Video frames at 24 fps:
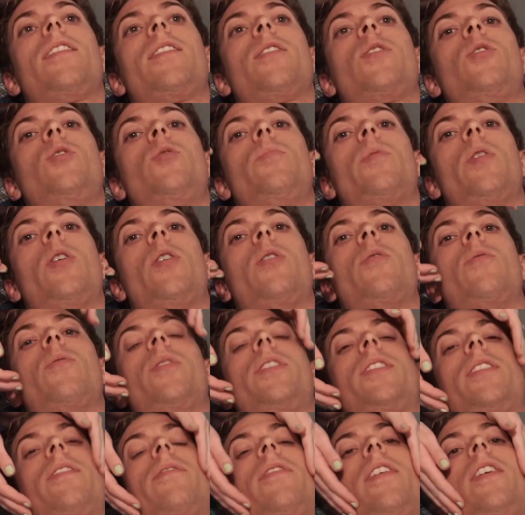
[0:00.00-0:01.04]
Kubo
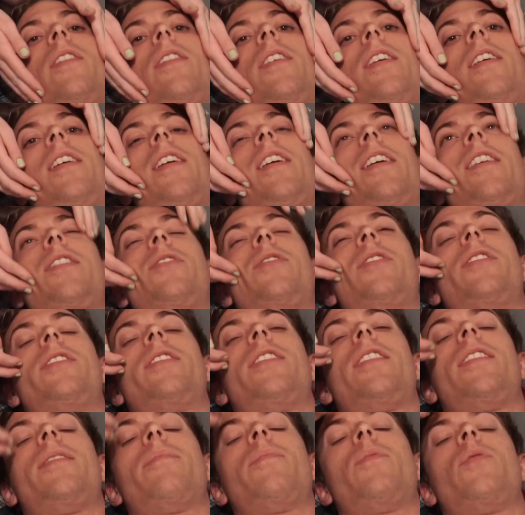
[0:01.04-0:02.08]
was a very
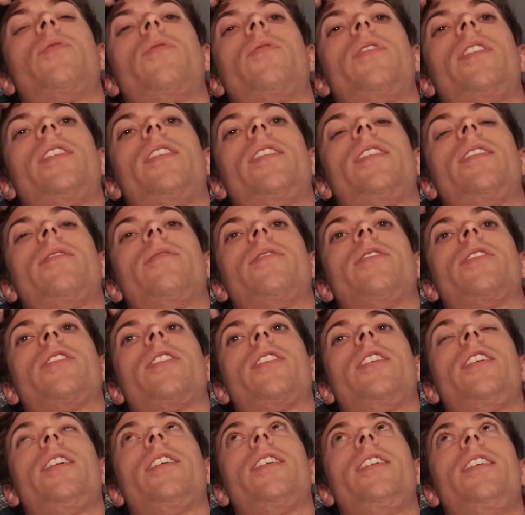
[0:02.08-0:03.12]
interesting movie. It was
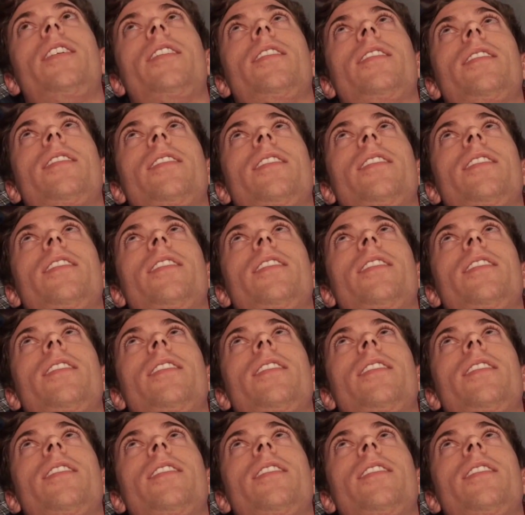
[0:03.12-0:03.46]
good.